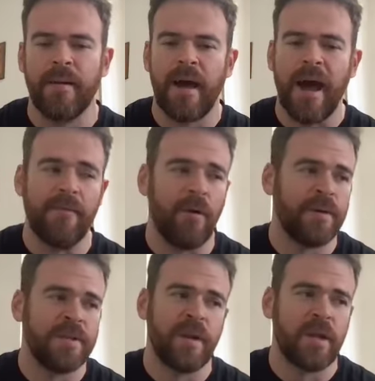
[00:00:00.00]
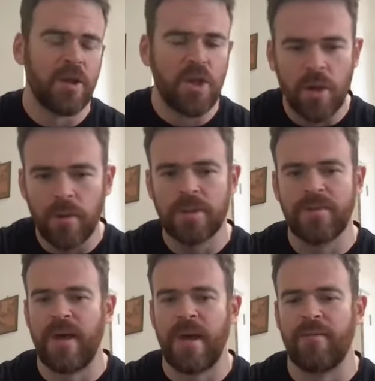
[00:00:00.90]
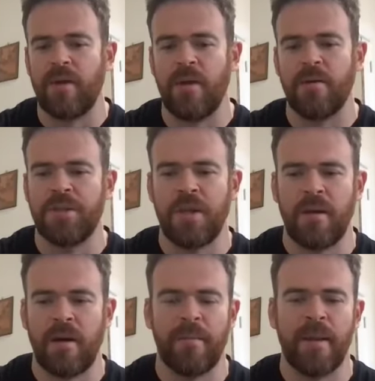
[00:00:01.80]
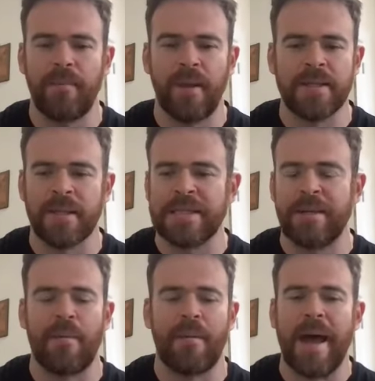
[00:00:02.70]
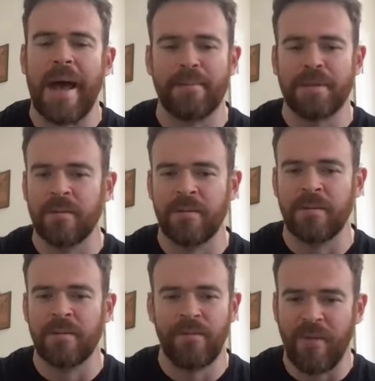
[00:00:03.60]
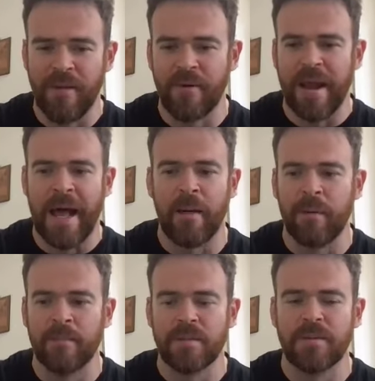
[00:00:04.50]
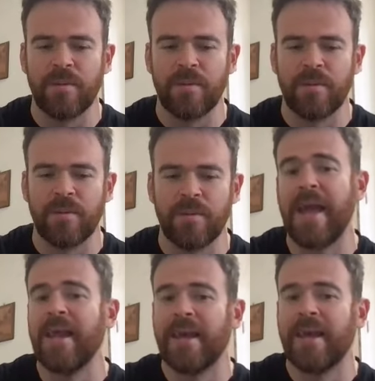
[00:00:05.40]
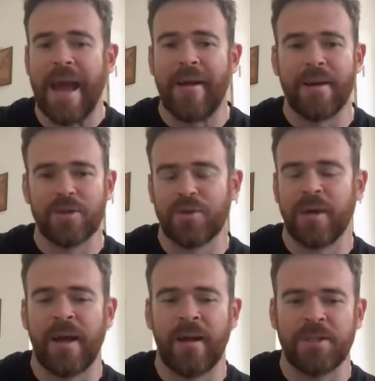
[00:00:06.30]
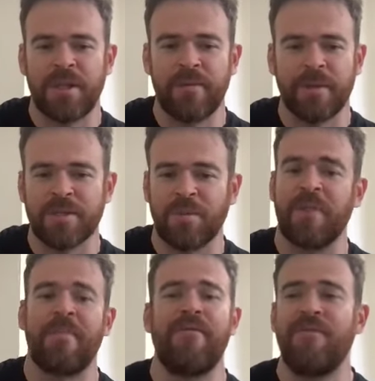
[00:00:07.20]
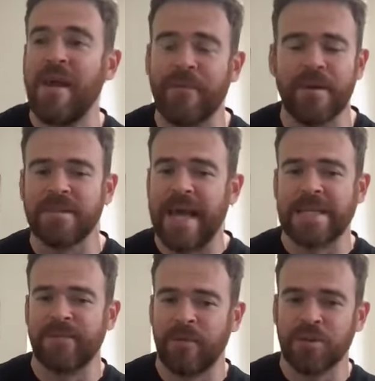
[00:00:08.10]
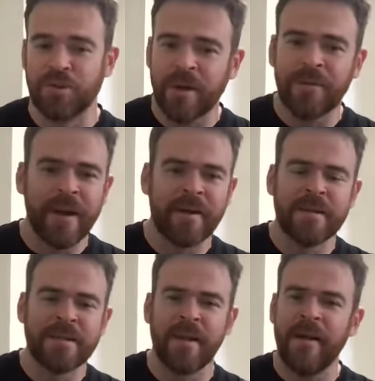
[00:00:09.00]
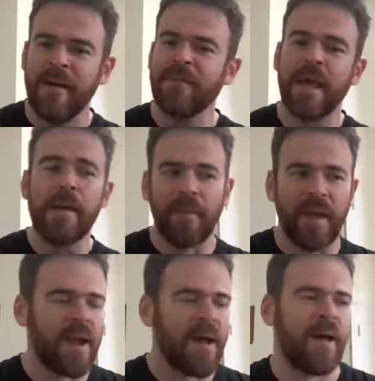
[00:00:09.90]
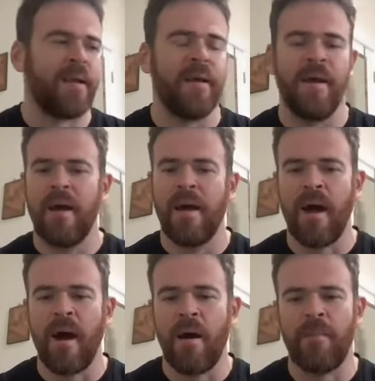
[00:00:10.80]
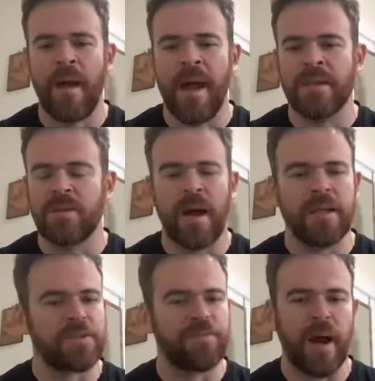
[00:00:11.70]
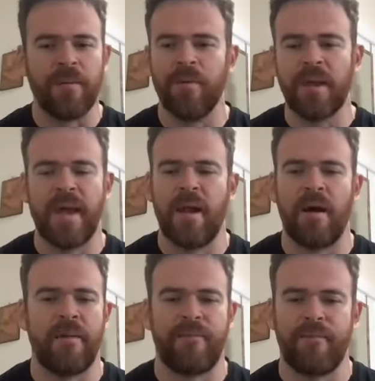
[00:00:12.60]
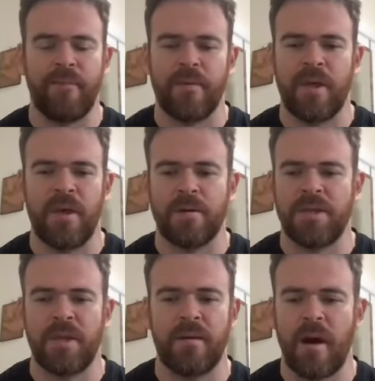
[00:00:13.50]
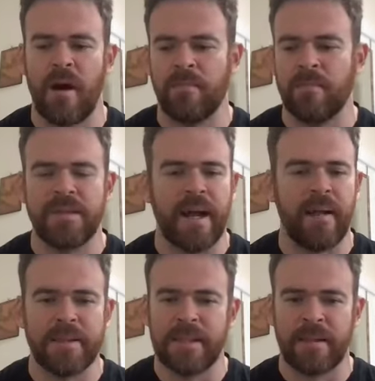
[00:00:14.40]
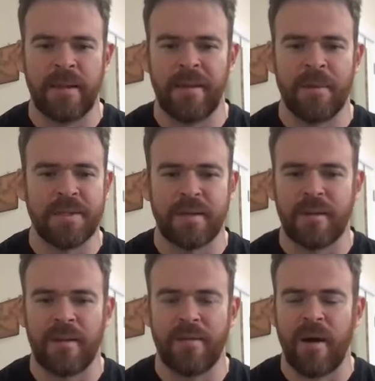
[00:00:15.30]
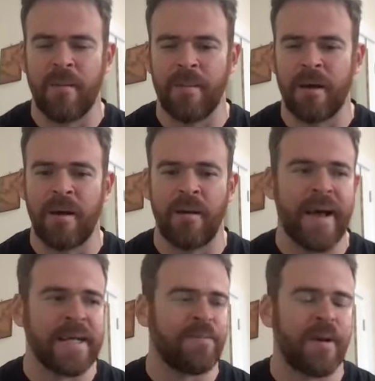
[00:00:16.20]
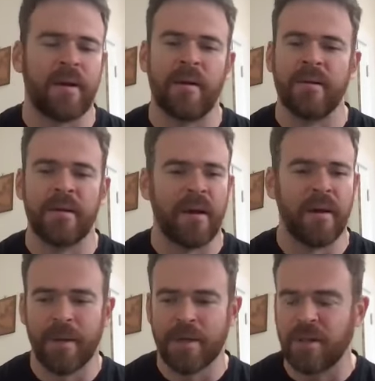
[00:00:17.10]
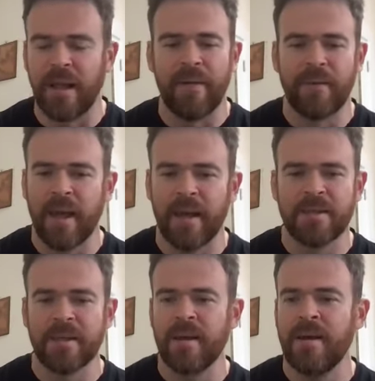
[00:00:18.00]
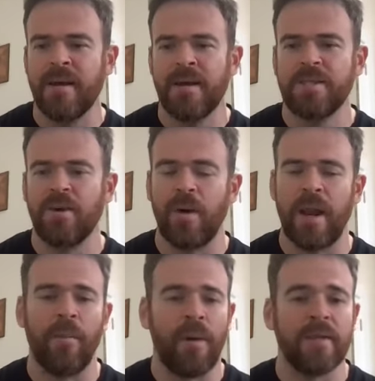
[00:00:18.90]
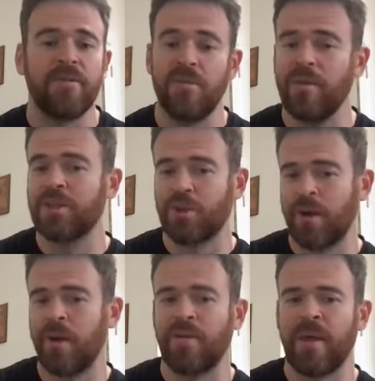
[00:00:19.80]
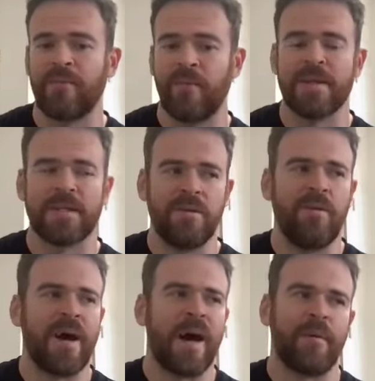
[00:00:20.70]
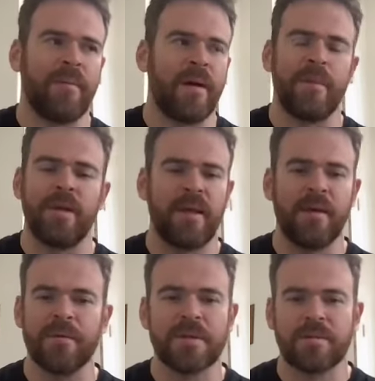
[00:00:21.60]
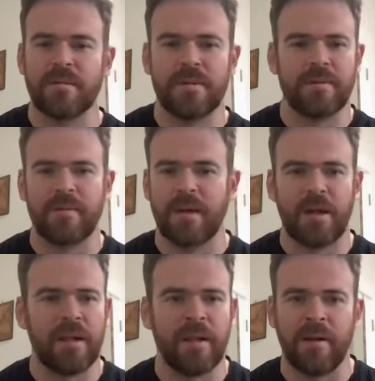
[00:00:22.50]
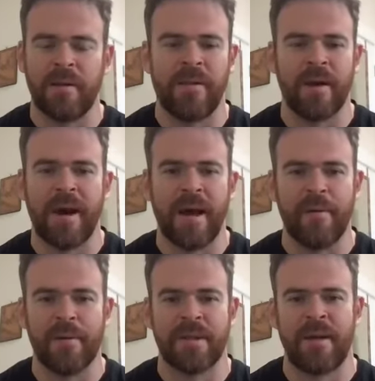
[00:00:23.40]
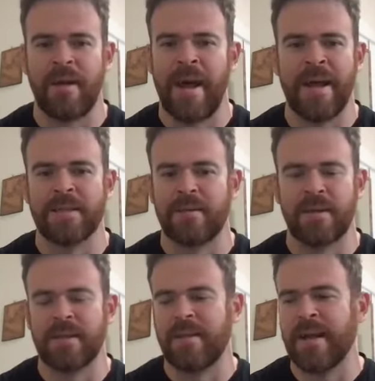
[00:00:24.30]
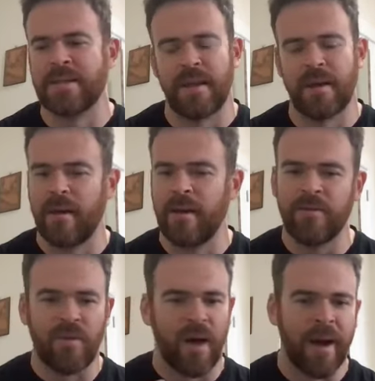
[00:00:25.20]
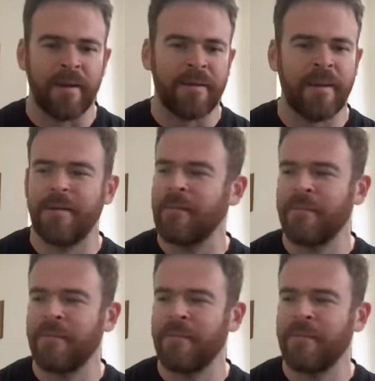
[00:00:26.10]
I've always been a huge fan of Kiyoshi. He plays on some of my absolute favorite albums, one of which is Kenny Garrett Trilogy, which is one of my favorite saxophone trio records he played on. And so I really hit it off with Kiyoshi stylistically and musically on our last record and on a bunch of live gigs. So when I wanted to do the trio thing for this new album, I mean, he was clearly the guy I was going to ask because that's like entirely